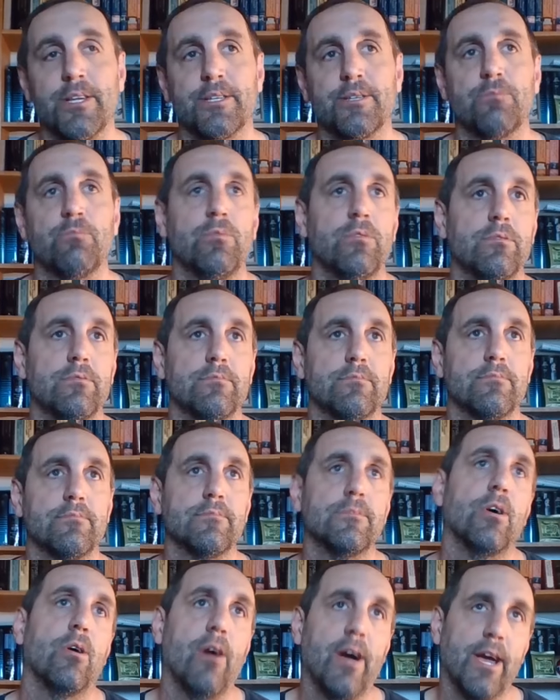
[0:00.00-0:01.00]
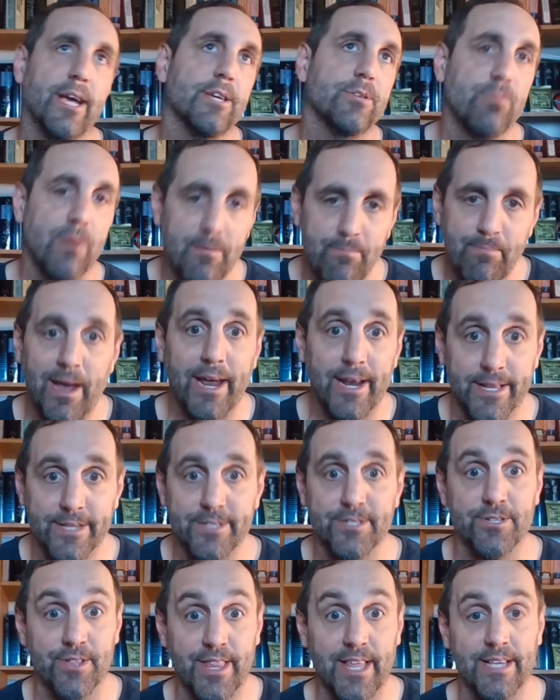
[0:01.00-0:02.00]
They said, "Well, no, I guess we have
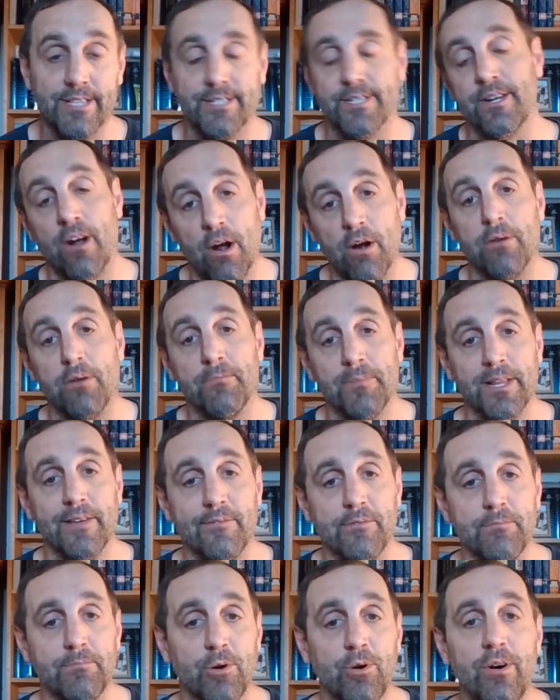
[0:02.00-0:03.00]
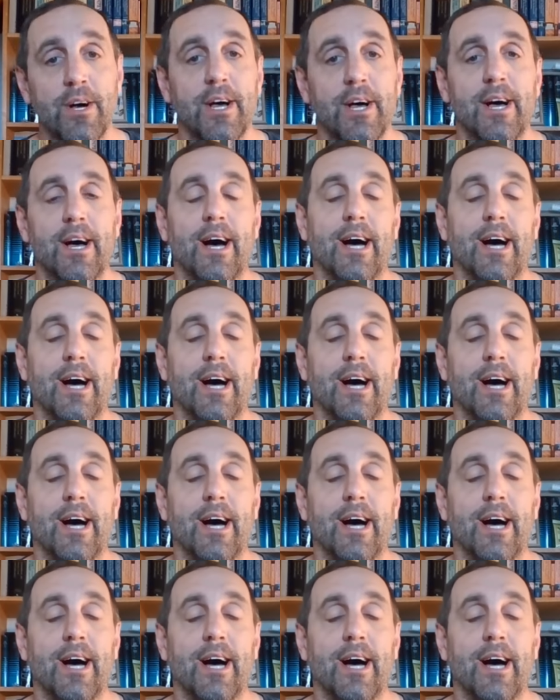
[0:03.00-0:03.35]
paintings on things that aren't believable."